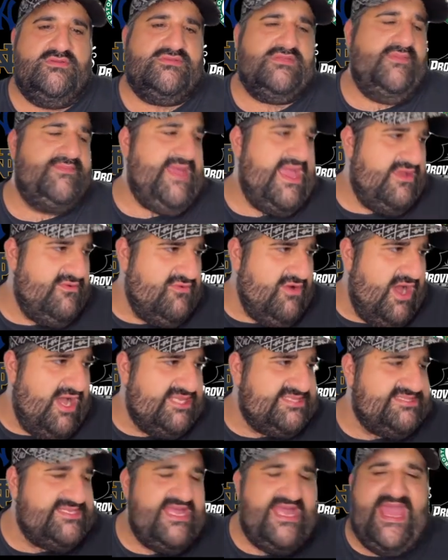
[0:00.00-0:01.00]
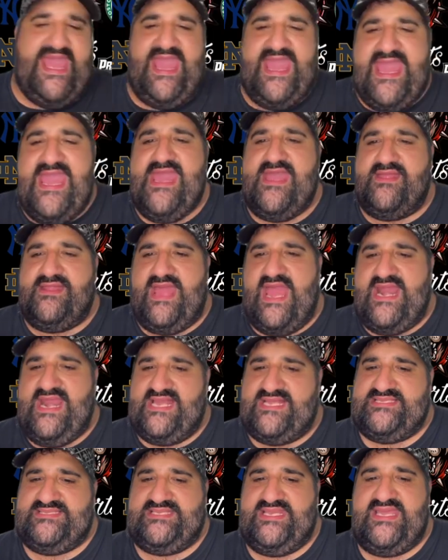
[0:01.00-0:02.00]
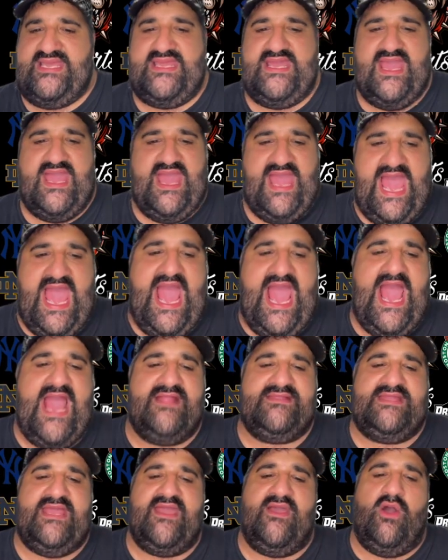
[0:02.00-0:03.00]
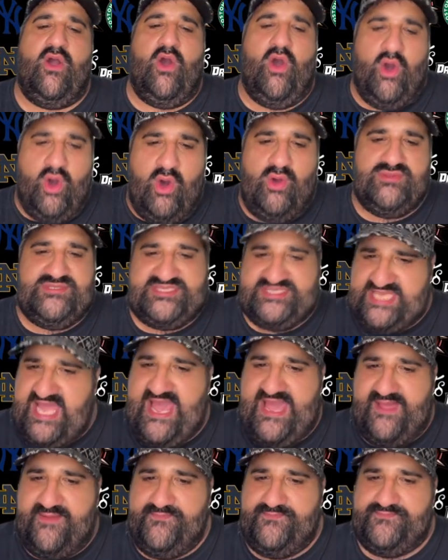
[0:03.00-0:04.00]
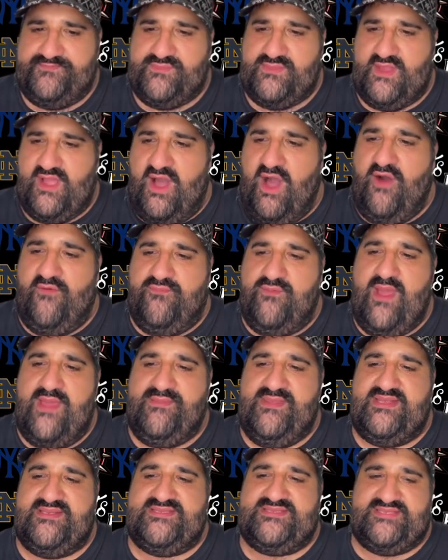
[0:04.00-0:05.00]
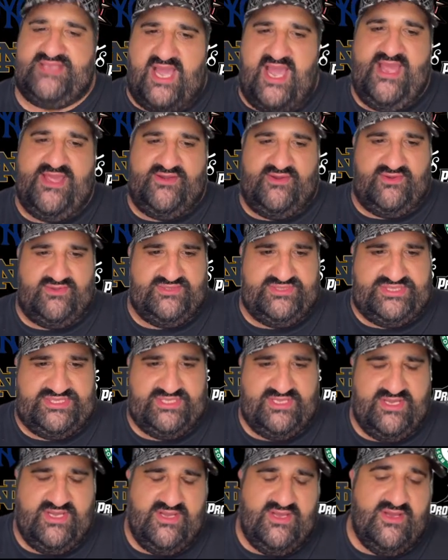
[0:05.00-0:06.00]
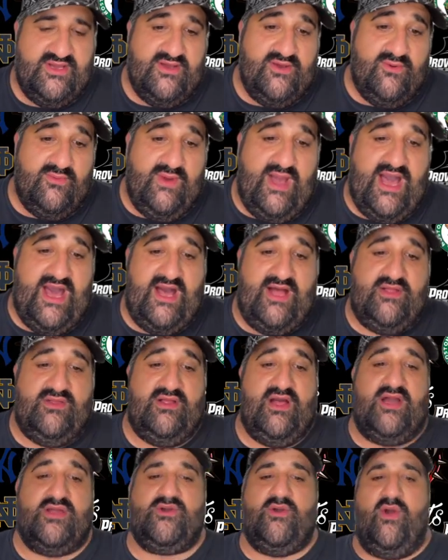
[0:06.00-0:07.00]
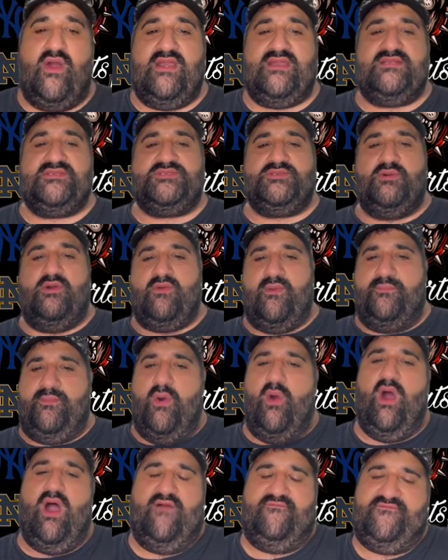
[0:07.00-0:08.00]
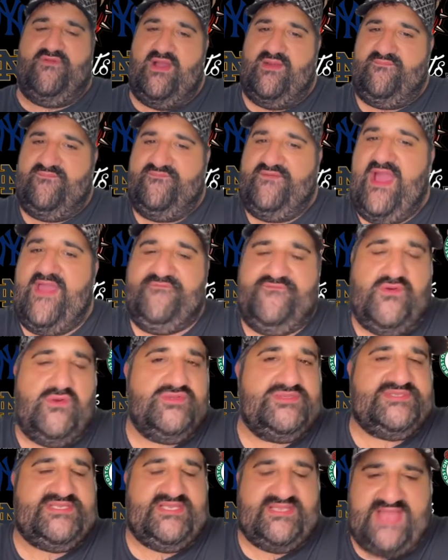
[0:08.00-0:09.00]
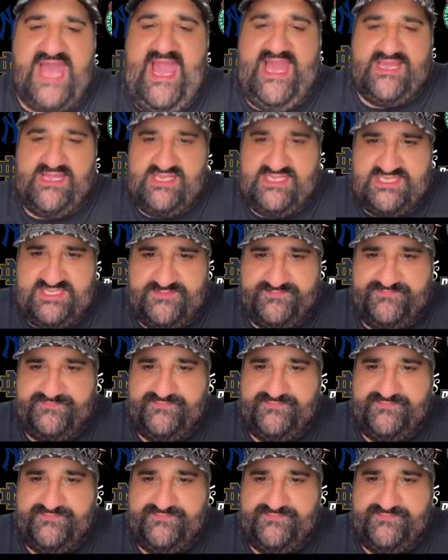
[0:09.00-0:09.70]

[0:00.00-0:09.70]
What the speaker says: the main roster and NXT, had their own set of women's titles. Well, according to a report from Fightful Select,